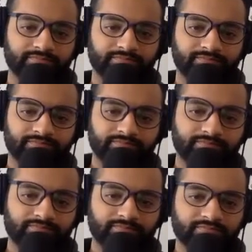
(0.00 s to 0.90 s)

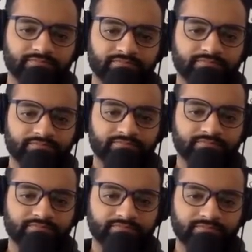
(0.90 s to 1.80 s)

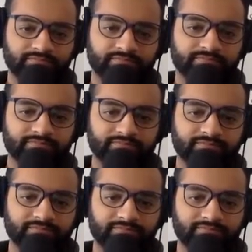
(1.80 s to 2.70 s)

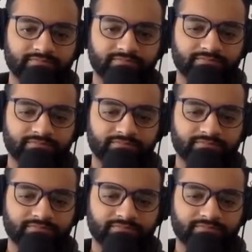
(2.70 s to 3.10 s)
(silent)